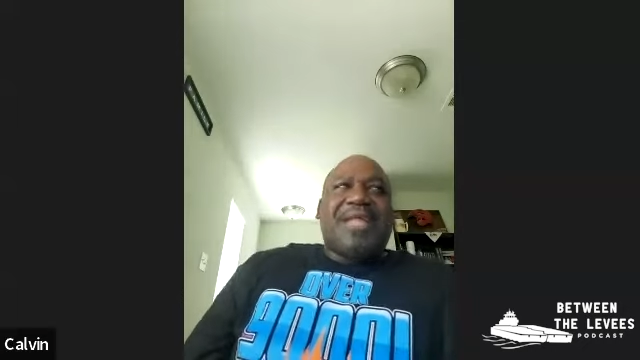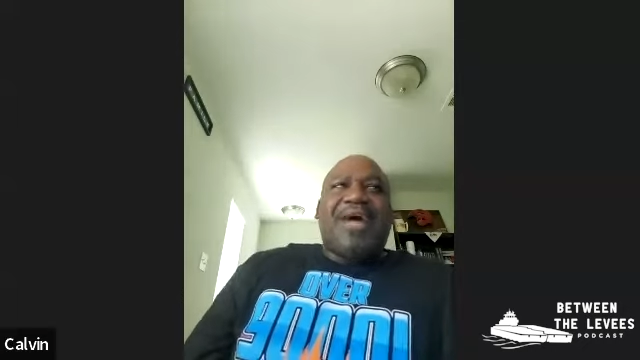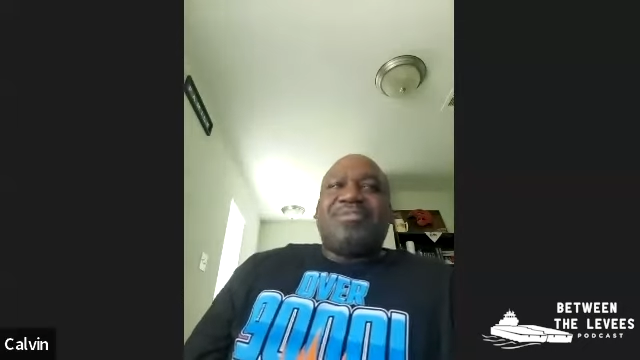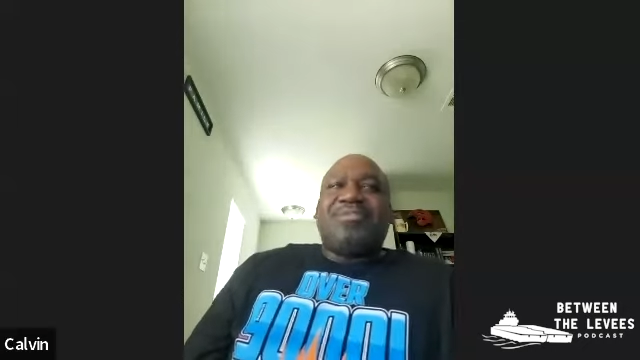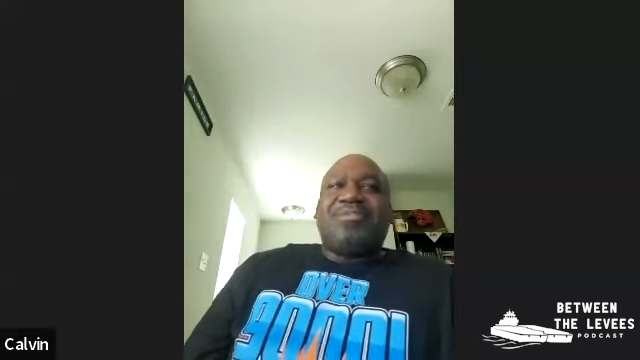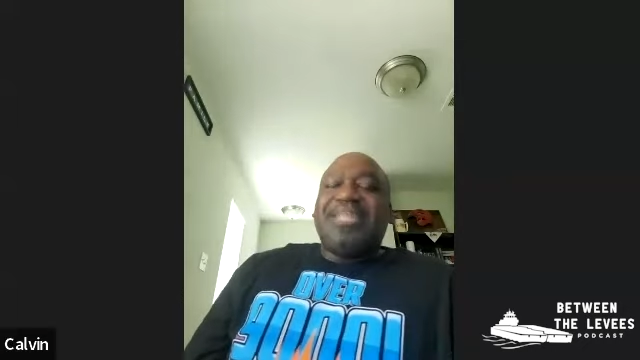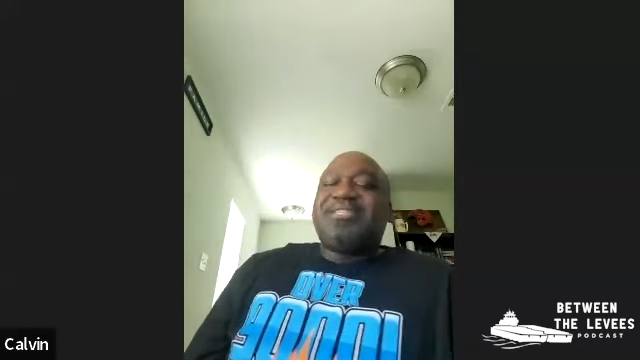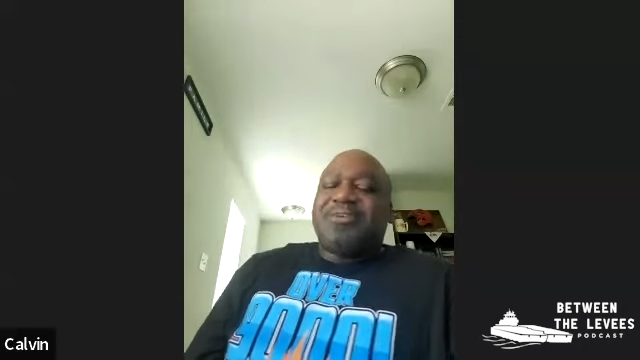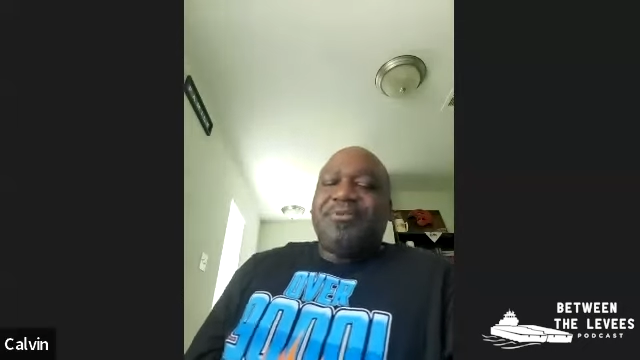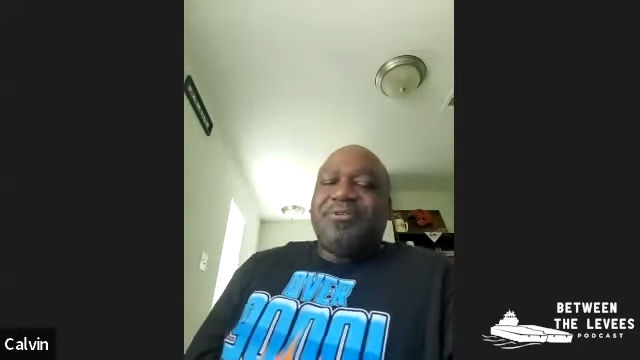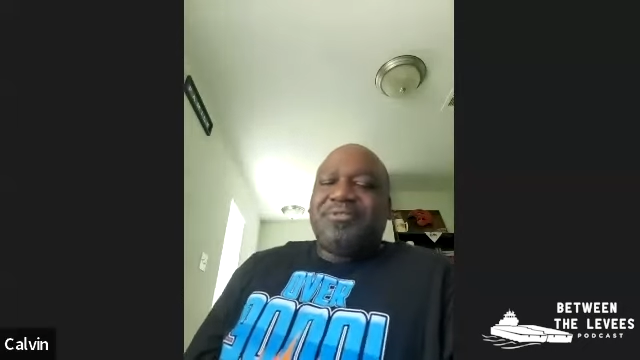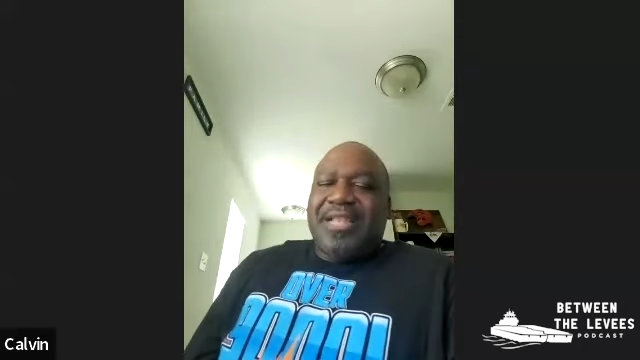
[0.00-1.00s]
I was into
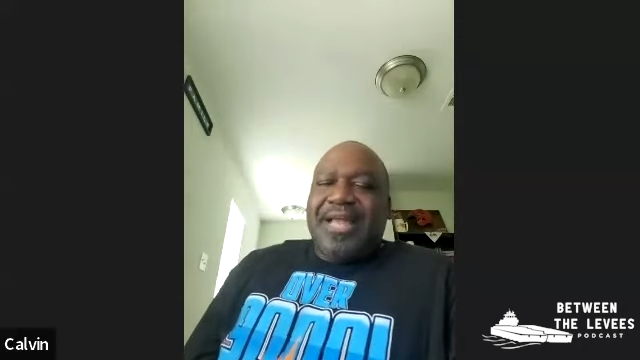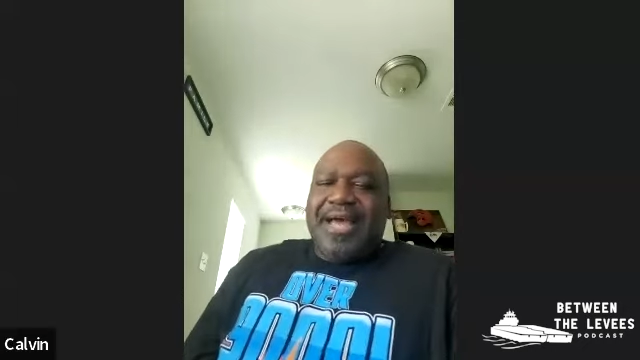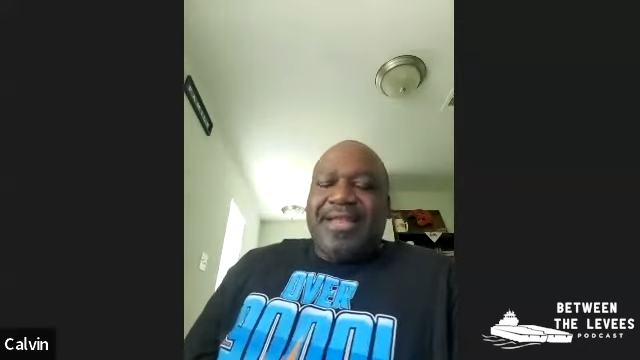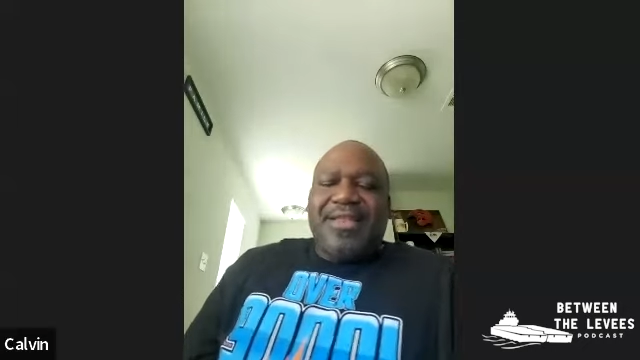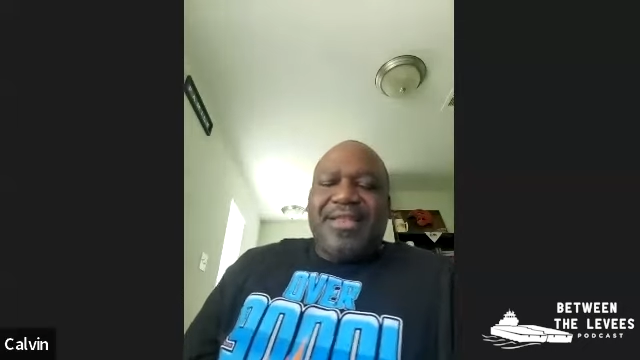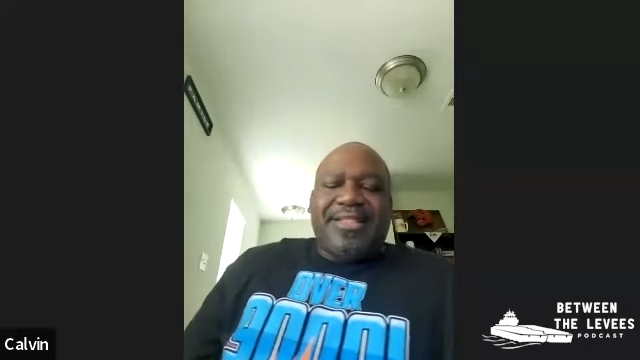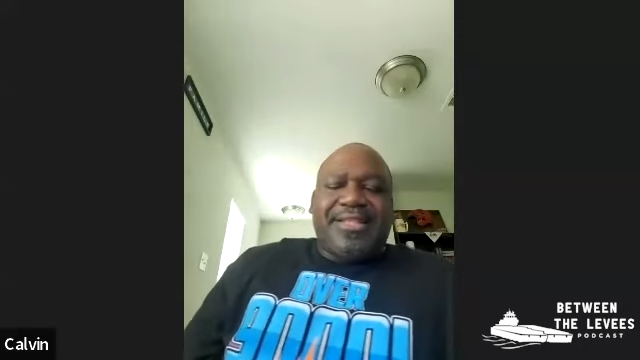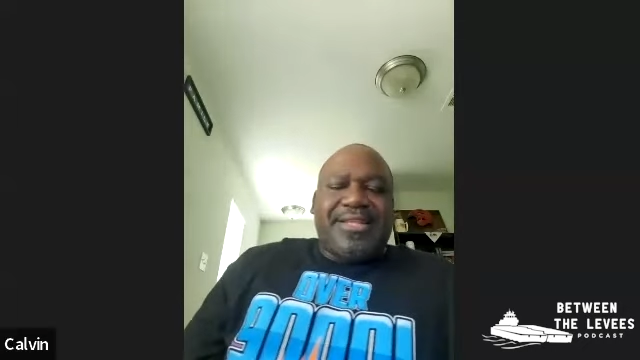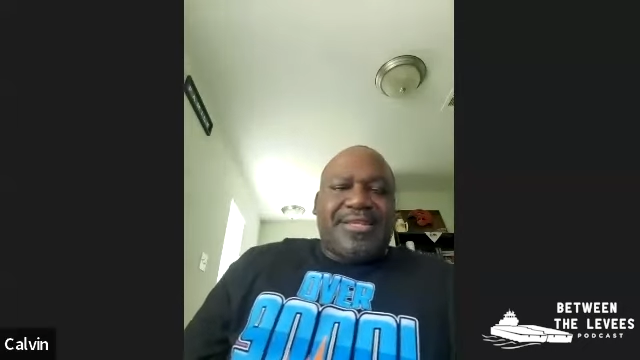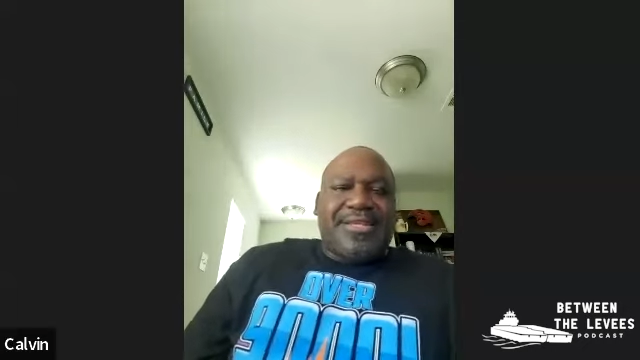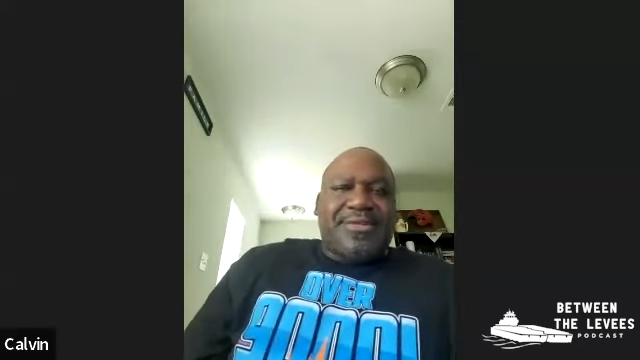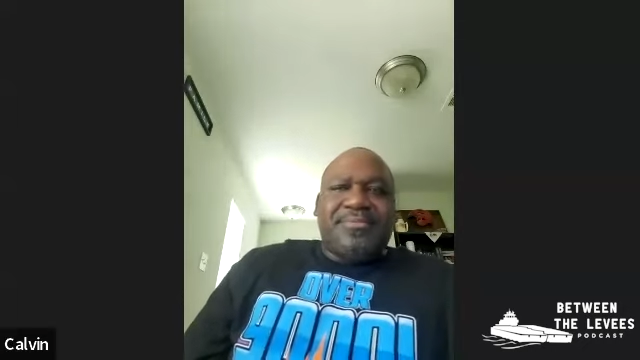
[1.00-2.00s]
computers a lot at
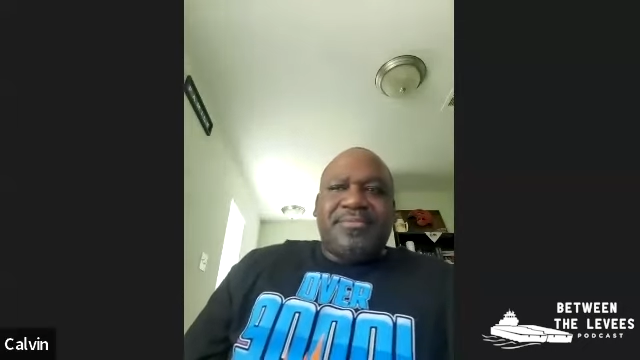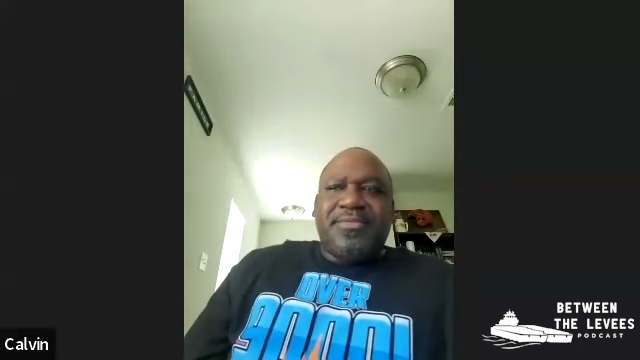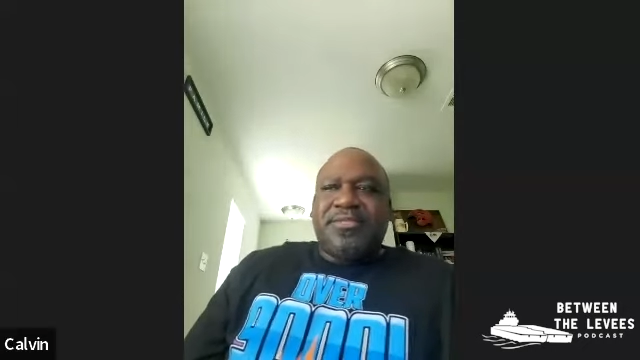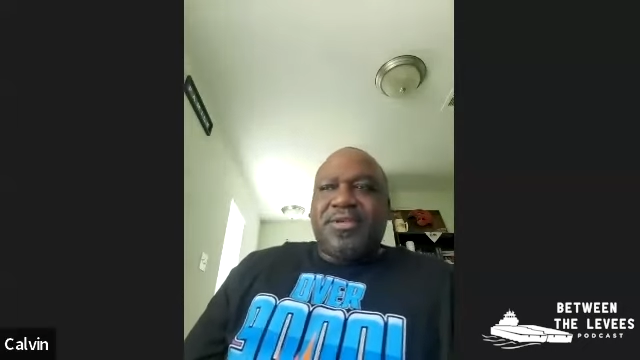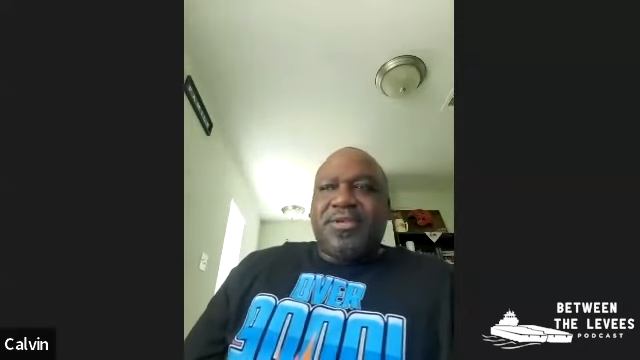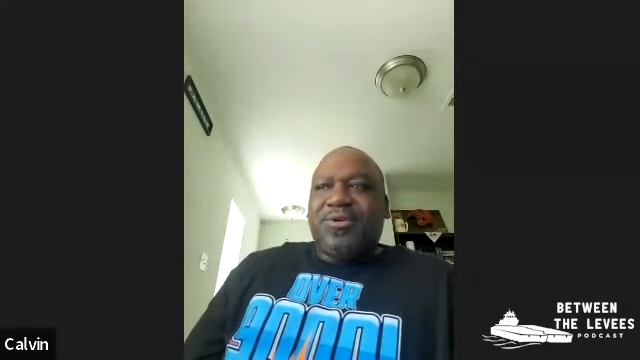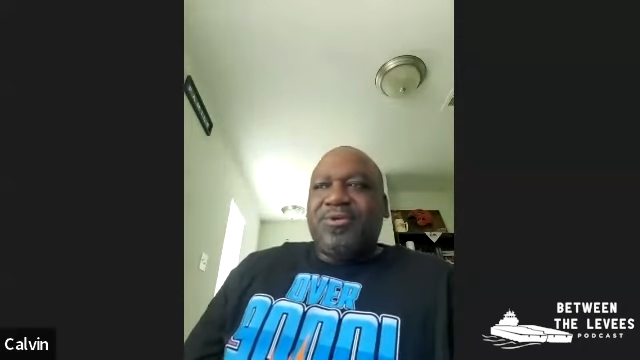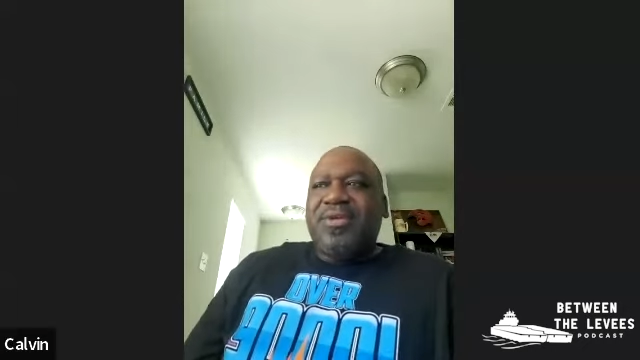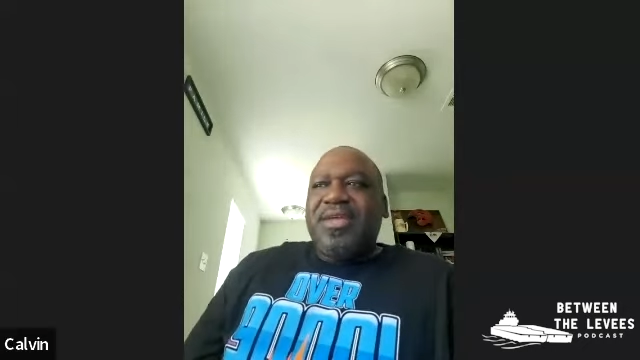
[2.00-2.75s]
that time. So